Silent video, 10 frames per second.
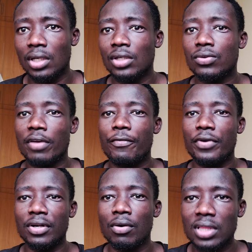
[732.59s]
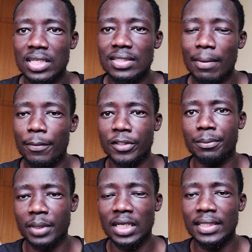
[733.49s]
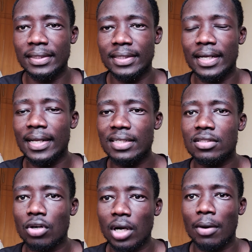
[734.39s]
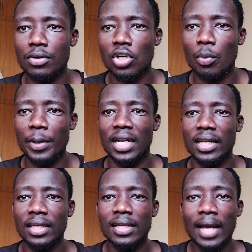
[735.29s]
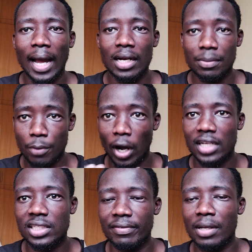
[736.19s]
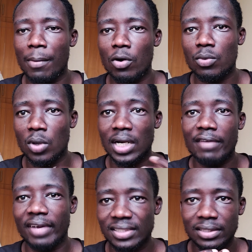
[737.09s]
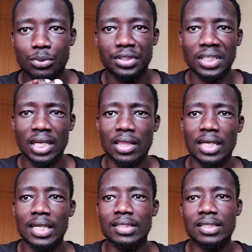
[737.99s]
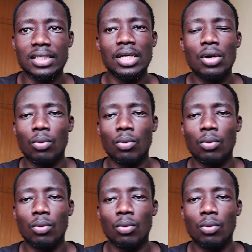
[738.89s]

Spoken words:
So if we know these are possibilities, then let's talk out openly and proactively about what advances we're seeing in the industry,